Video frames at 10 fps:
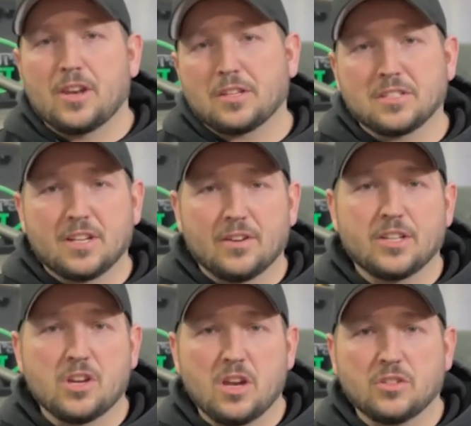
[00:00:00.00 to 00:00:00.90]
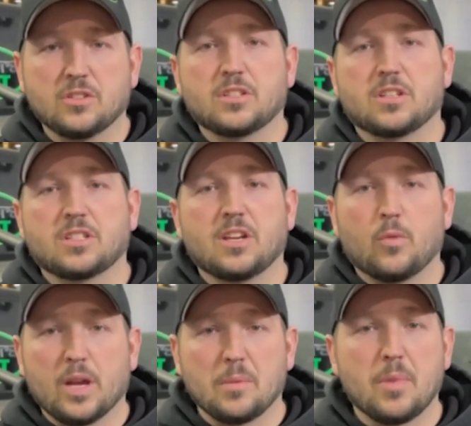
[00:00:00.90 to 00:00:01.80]
necessary changes to see if
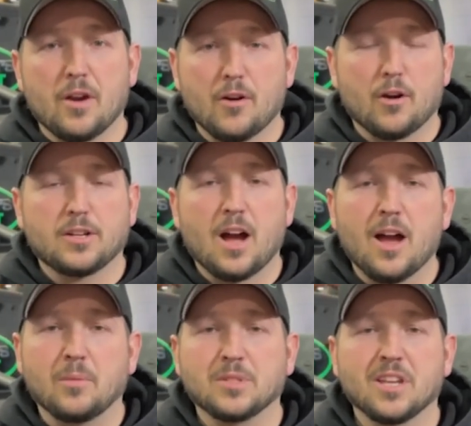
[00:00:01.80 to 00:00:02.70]
we can better our times.